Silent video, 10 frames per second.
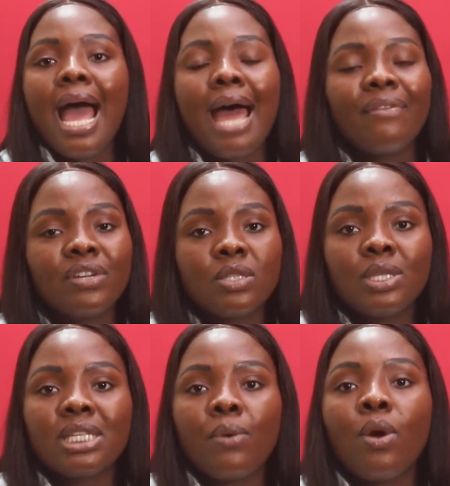And for
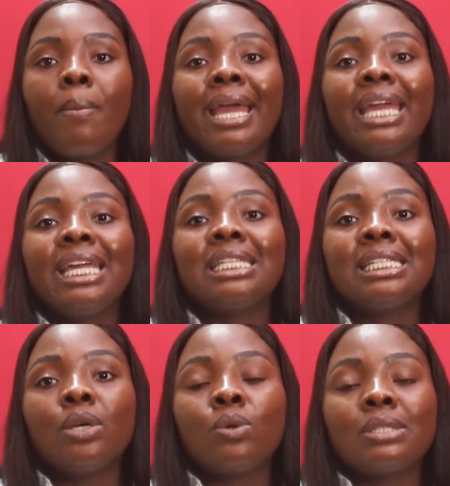Twitter, we go by
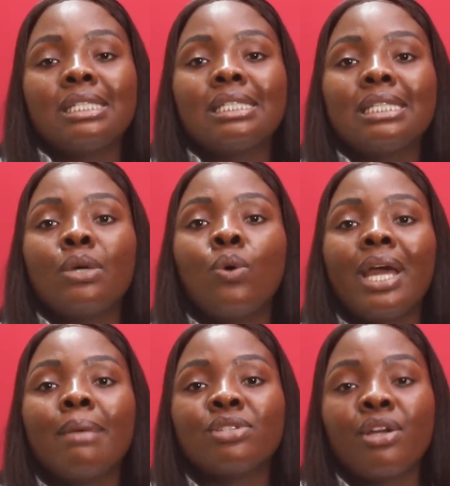
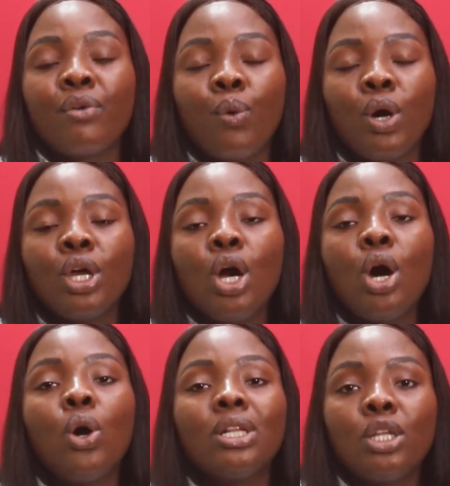edotcom01,
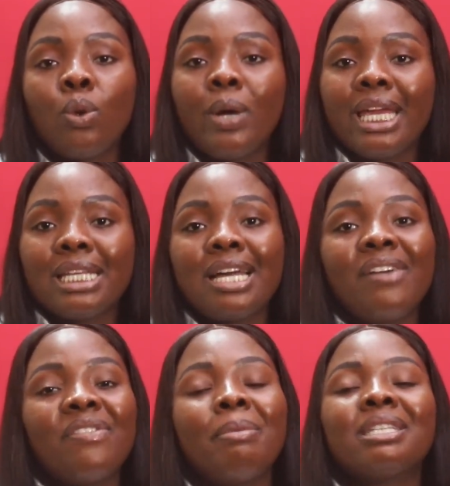all in lowercase
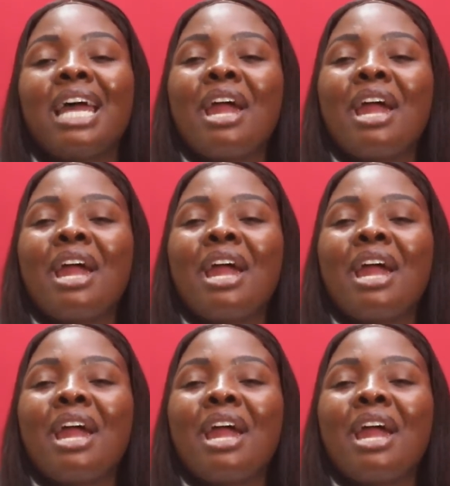alphabet.